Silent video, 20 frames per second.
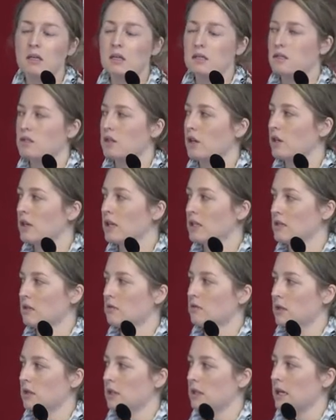So that's a
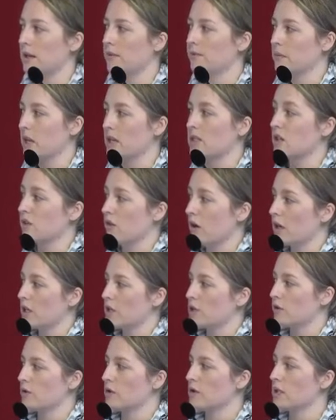really, that's a credit
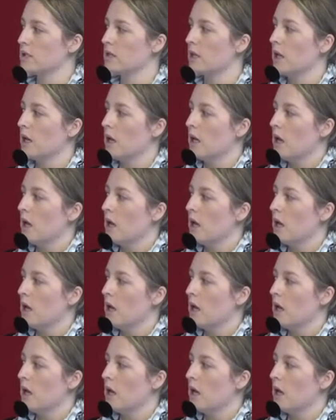to us.